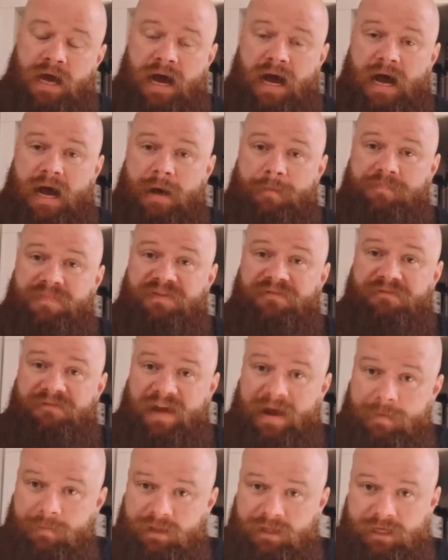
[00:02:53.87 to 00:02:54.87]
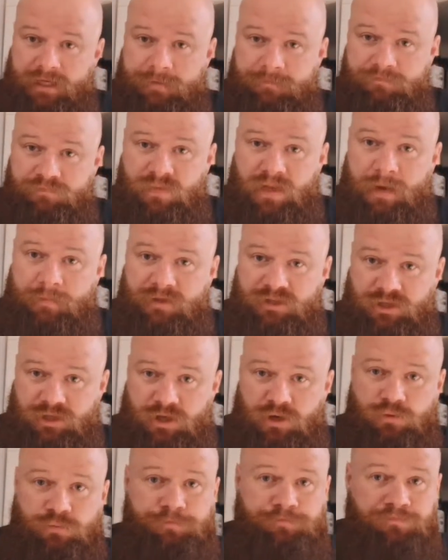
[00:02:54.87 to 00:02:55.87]
The family,
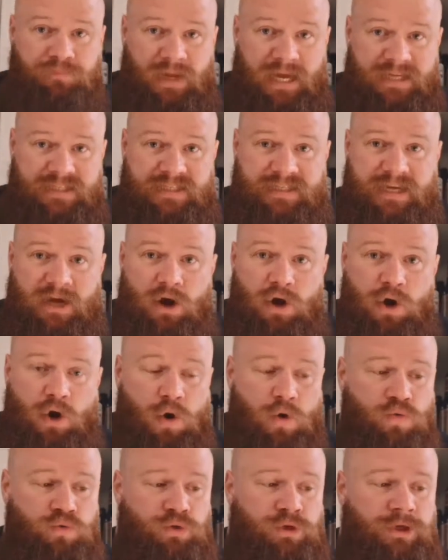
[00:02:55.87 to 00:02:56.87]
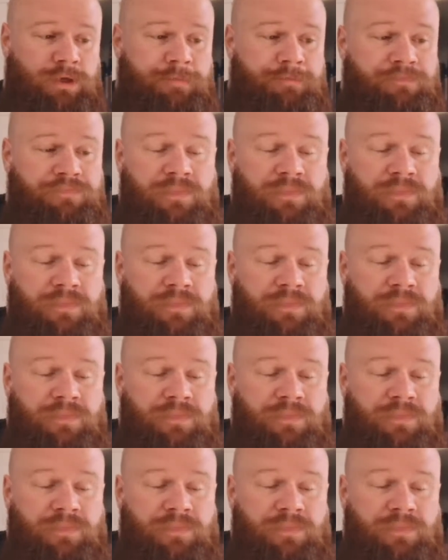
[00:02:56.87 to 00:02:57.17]
Damoiseau, has owned